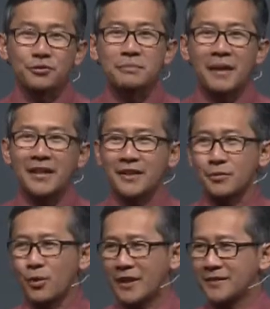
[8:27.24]
remain
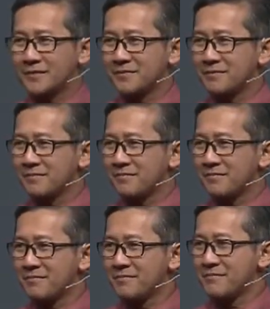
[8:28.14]
as one.
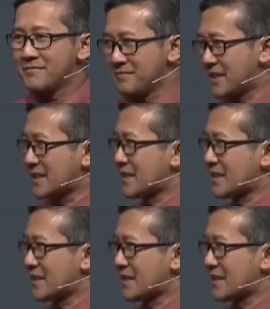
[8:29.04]
This is